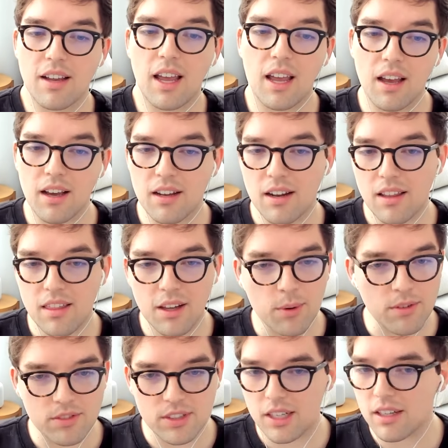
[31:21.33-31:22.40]
and I think
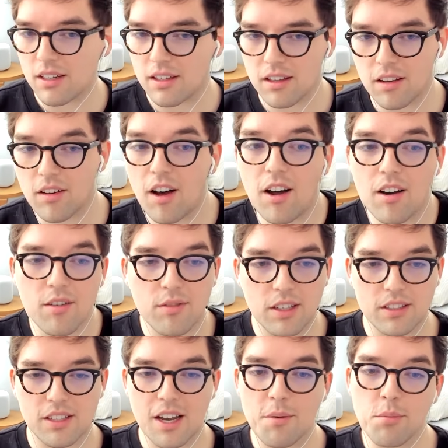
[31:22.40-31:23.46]
we've seen a lot of
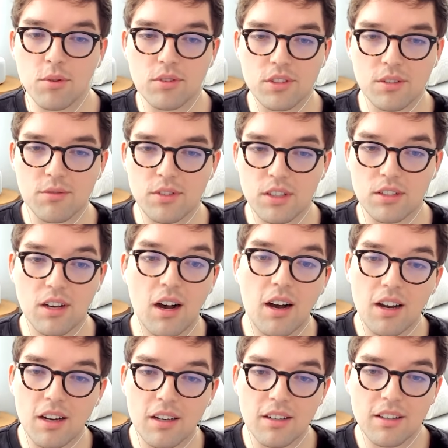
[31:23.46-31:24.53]
examples of
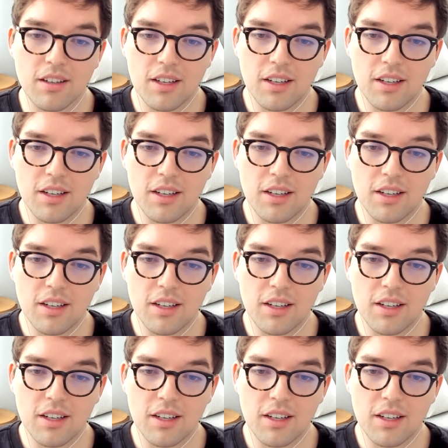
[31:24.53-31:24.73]
design